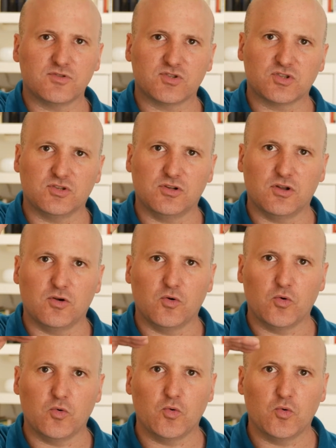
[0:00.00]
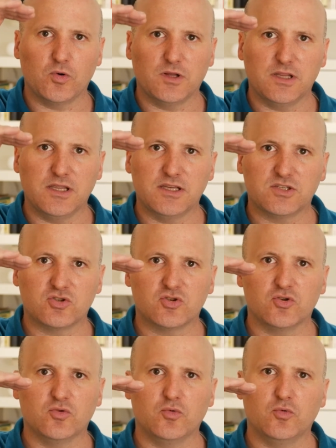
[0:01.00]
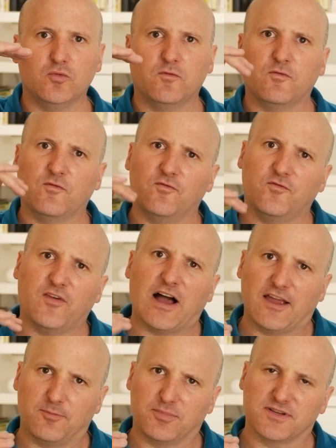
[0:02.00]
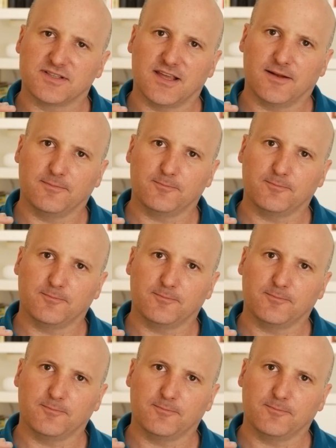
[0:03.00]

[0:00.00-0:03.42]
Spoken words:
slowly to 5%.